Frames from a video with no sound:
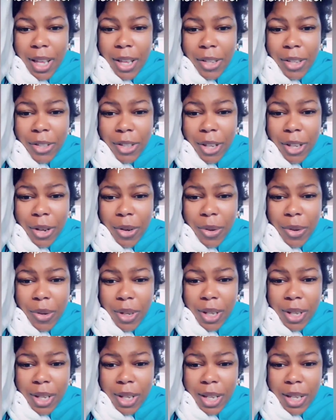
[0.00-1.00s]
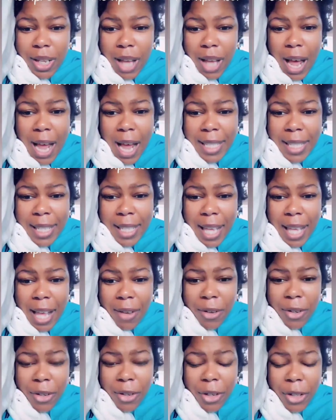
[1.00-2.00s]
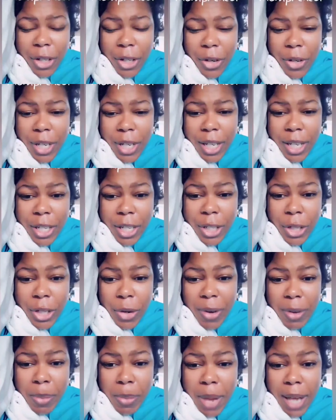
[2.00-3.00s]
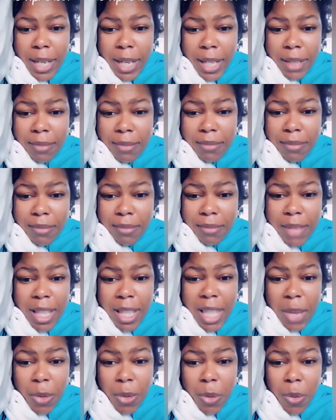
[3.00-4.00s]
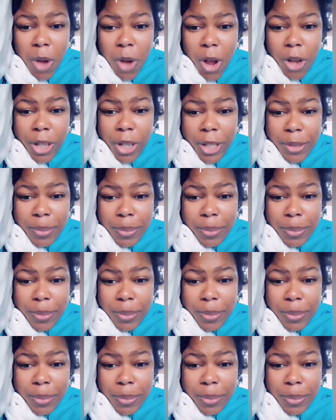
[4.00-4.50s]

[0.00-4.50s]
So I set out on a journey to show everybody that they were wrong.